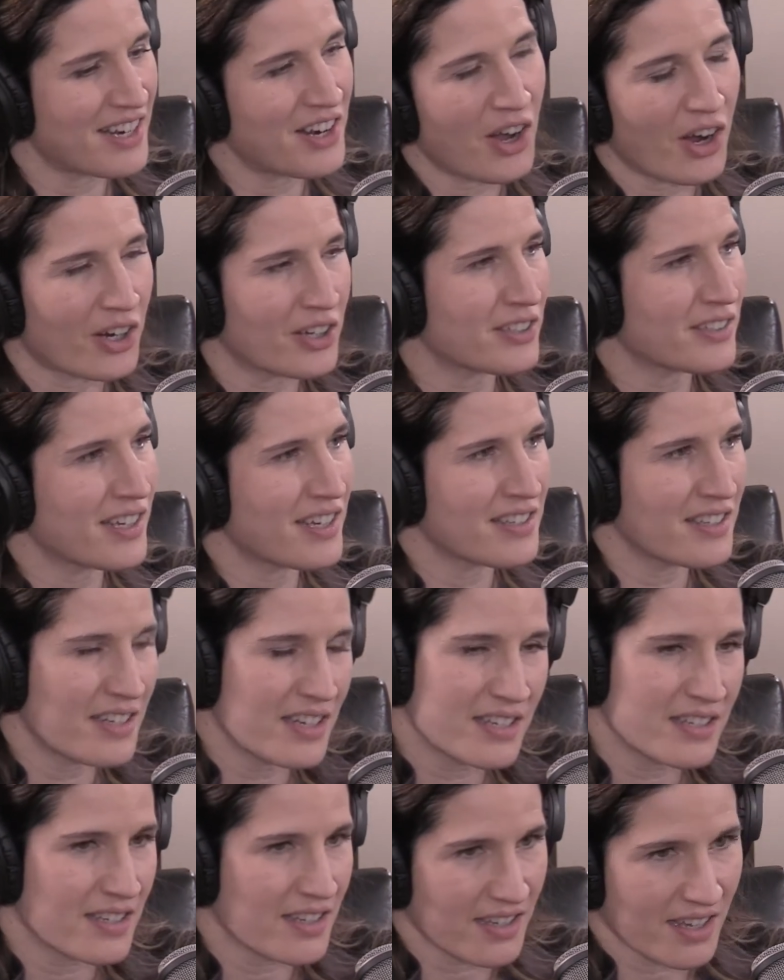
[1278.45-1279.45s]
an art
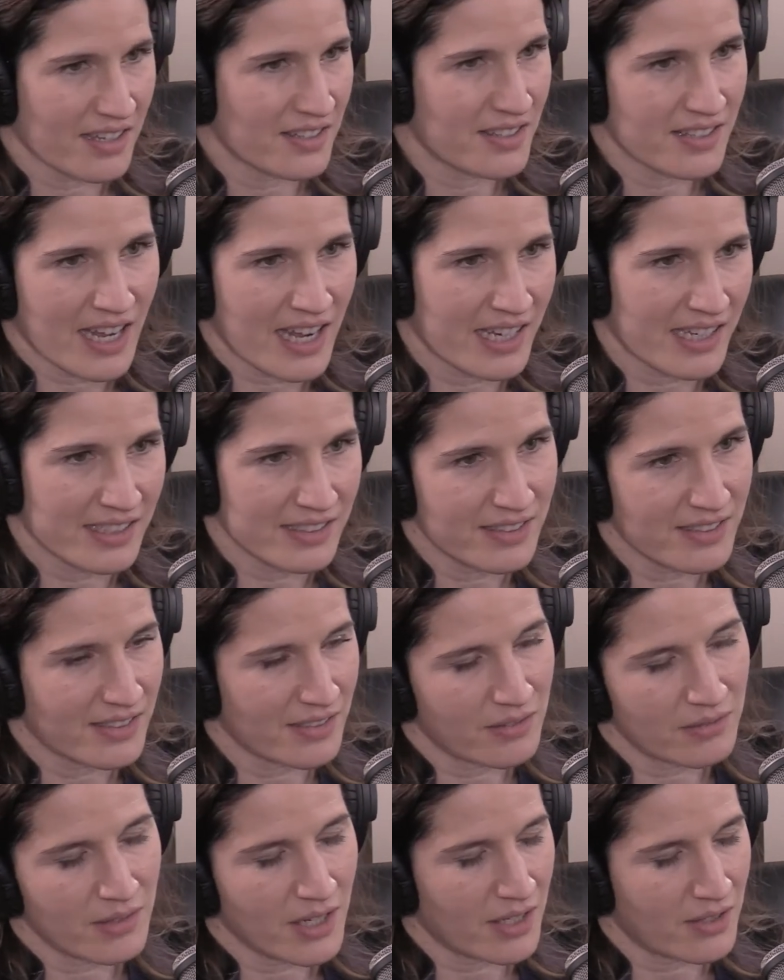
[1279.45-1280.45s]
as it is a
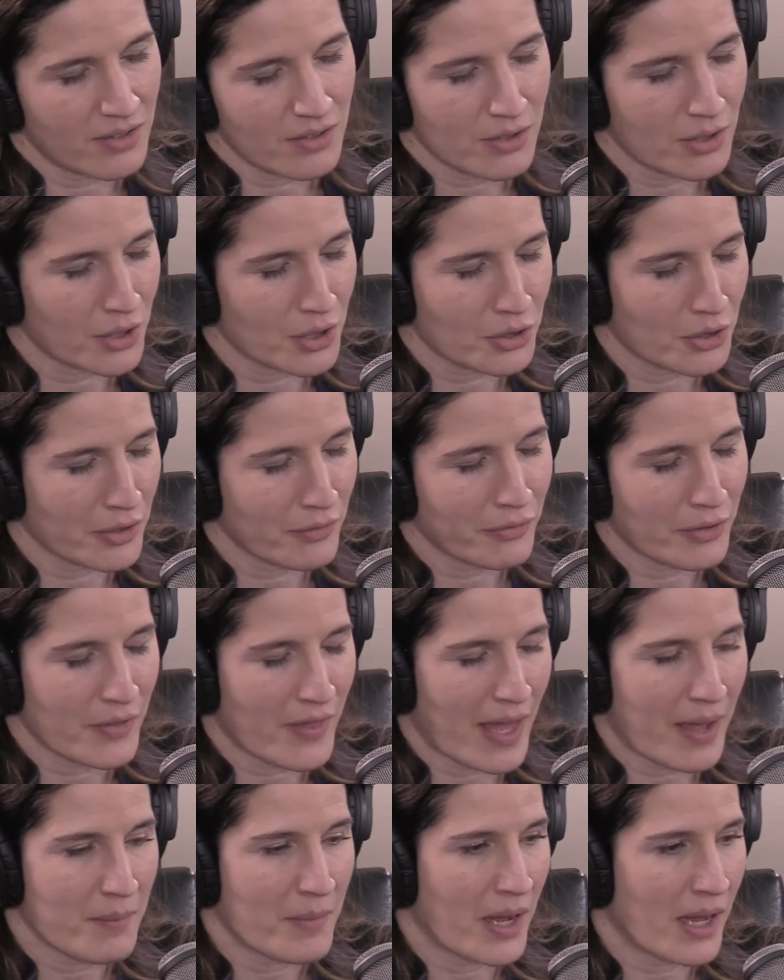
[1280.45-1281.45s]
science, and surgery
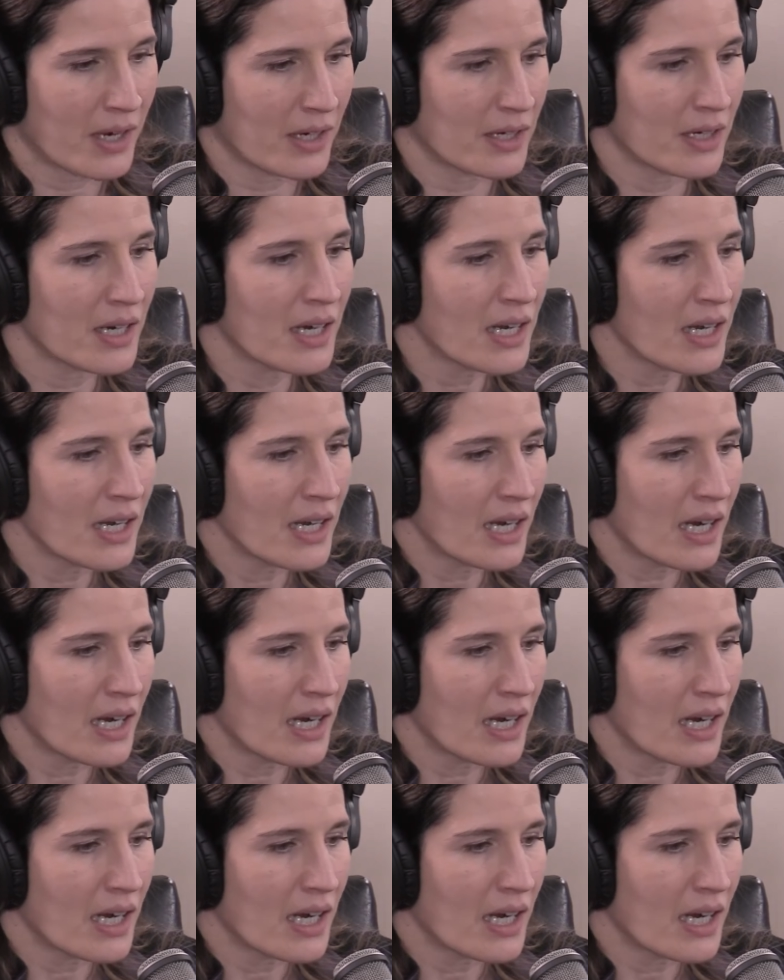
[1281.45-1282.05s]
for that matter.